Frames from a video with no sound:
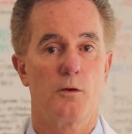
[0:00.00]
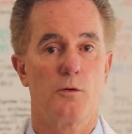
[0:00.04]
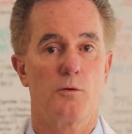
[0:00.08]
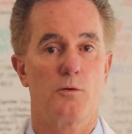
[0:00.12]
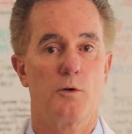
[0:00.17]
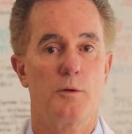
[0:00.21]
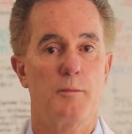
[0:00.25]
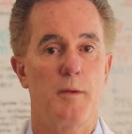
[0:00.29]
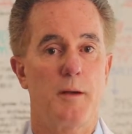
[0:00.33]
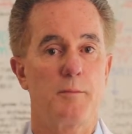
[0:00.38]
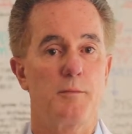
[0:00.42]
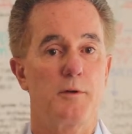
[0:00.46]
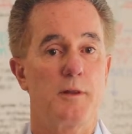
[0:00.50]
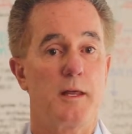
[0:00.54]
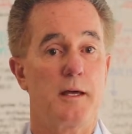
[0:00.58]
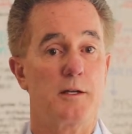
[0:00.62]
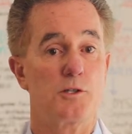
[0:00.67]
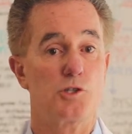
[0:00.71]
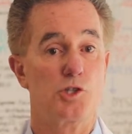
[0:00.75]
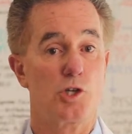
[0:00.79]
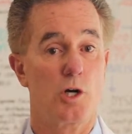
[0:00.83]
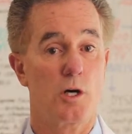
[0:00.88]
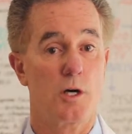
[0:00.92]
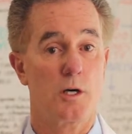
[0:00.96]
Remember that
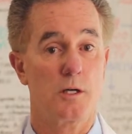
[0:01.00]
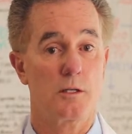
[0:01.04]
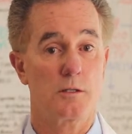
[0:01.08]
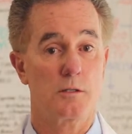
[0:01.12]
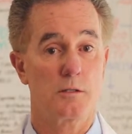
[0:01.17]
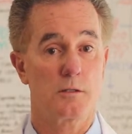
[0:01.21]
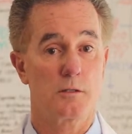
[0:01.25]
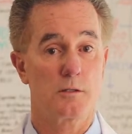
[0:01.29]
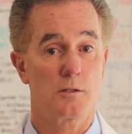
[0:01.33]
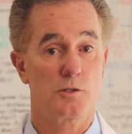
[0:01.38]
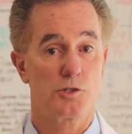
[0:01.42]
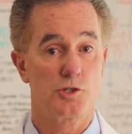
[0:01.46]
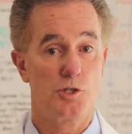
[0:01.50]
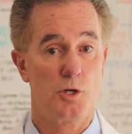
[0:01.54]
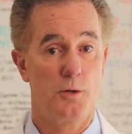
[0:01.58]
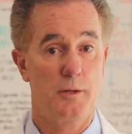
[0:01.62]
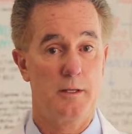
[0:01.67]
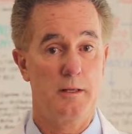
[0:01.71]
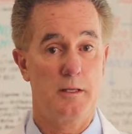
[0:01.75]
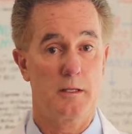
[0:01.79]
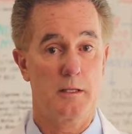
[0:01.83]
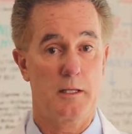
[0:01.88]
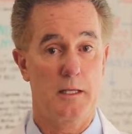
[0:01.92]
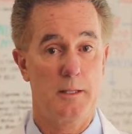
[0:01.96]
chart
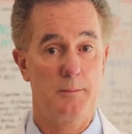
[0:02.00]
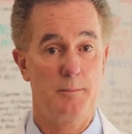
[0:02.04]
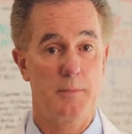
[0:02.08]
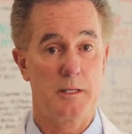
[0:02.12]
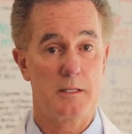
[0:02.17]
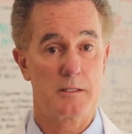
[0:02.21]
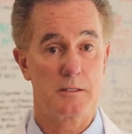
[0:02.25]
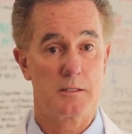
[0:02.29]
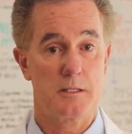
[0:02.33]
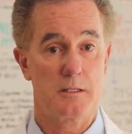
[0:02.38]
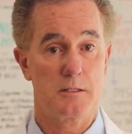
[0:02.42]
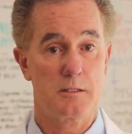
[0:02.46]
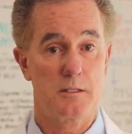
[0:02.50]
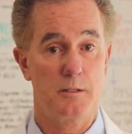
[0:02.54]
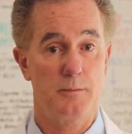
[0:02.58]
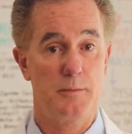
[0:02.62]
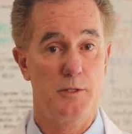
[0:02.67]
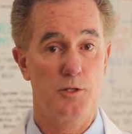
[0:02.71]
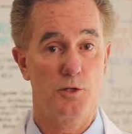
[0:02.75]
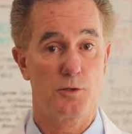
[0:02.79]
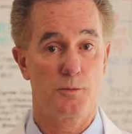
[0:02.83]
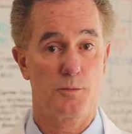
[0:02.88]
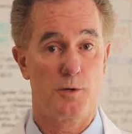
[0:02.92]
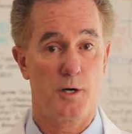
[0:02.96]
showing the limbic system
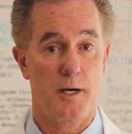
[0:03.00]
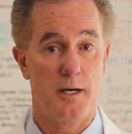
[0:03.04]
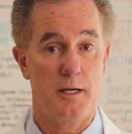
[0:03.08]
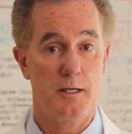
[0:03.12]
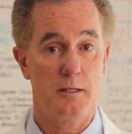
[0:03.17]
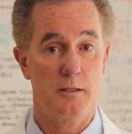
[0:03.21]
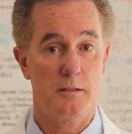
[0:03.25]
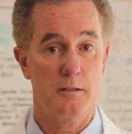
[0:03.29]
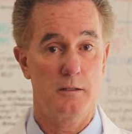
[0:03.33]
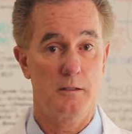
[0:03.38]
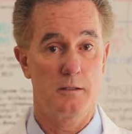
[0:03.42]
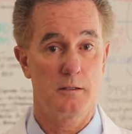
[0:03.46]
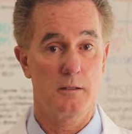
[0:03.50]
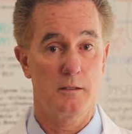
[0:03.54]
in your brain?